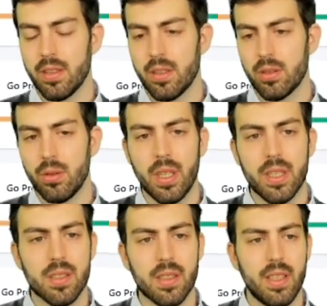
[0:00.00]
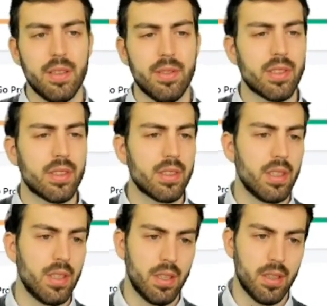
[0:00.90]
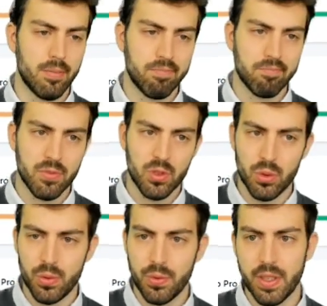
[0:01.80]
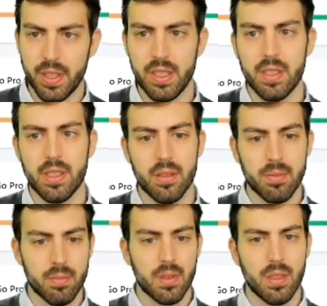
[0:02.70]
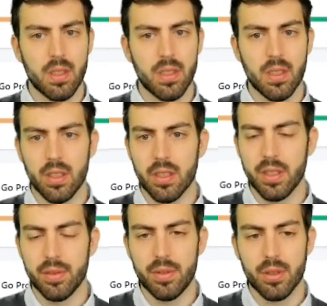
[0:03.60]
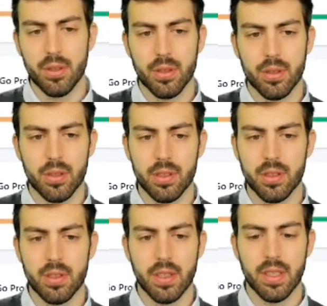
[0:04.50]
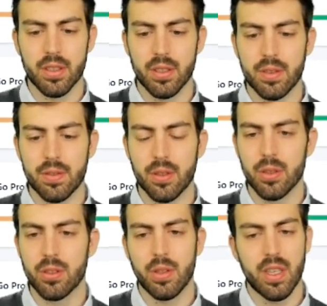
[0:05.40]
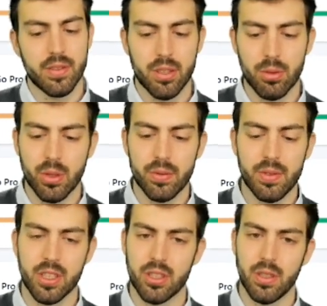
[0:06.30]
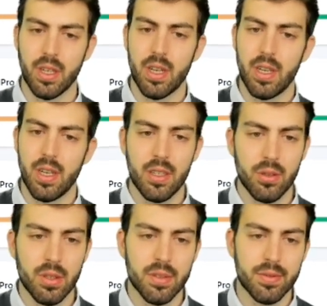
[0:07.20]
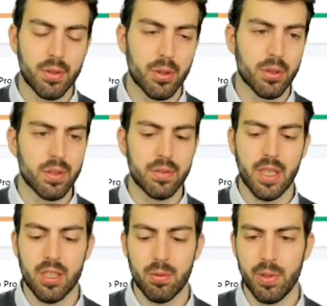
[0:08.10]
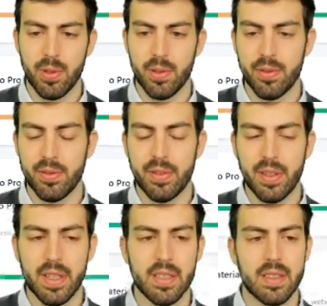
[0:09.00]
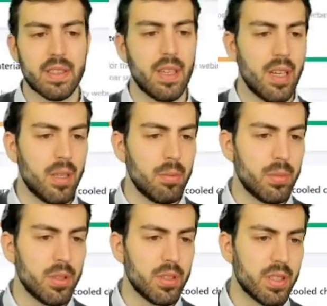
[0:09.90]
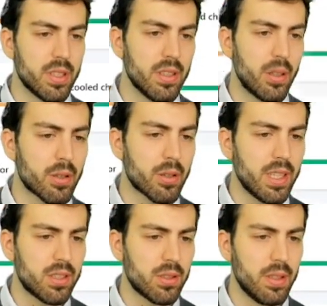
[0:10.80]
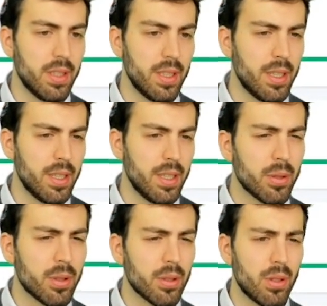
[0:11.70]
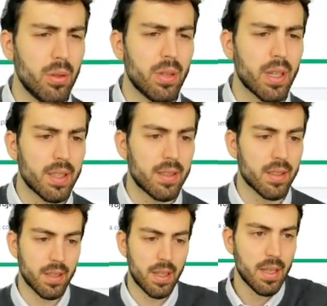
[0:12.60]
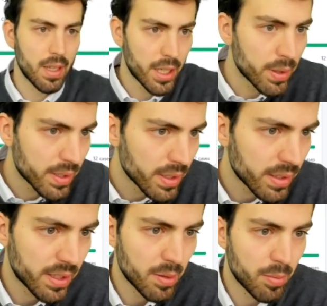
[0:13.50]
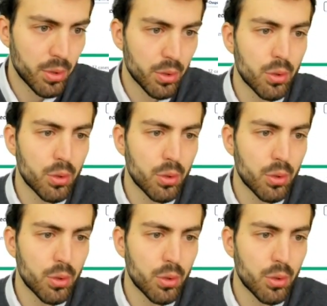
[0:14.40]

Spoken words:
Cooling sleeves, two-phase, inverters, and so forth. So you have natural convection, you have forced convection with fans. But in our case today, we're going to look at the liquid CPU cooler,